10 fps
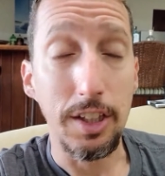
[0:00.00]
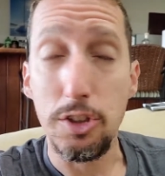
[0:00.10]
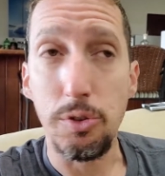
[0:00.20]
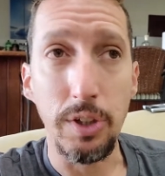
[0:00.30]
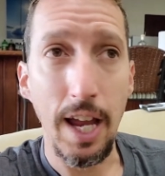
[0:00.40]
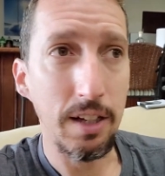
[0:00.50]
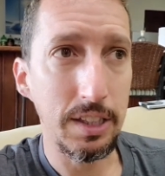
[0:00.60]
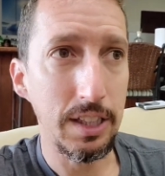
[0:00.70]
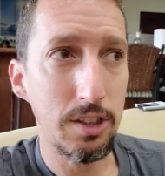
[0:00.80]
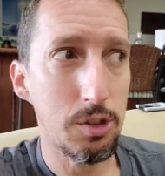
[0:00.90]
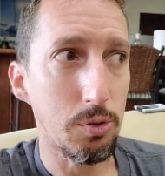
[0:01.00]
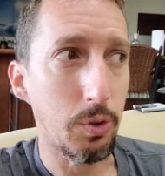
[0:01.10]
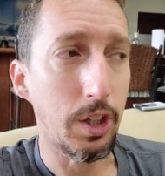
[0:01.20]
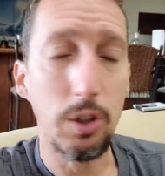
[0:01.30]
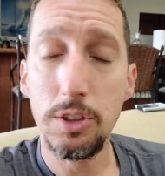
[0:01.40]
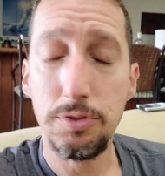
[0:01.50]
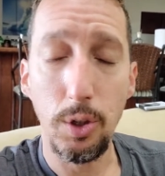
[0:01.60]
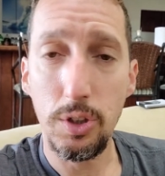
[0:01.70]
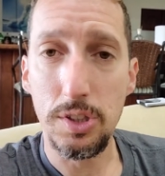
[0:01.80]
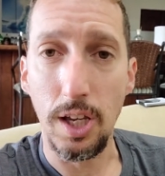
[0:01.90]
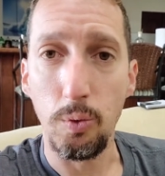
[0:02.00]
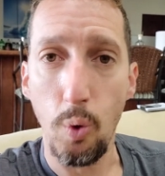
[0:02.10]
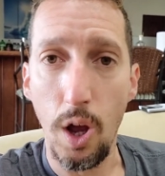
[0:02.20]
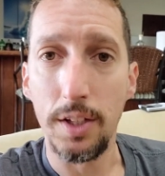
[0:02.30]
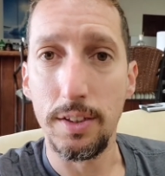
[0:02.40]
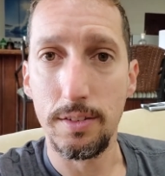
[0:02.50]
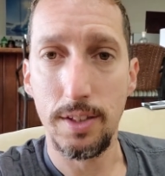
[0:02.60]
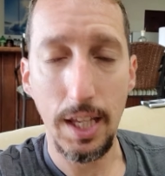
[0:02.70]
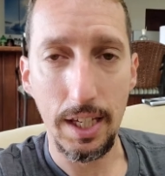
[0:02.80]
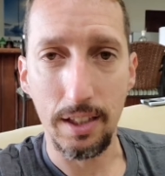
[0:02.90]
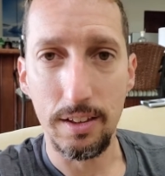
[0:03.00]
Because the reality is, we can only focus on one thing.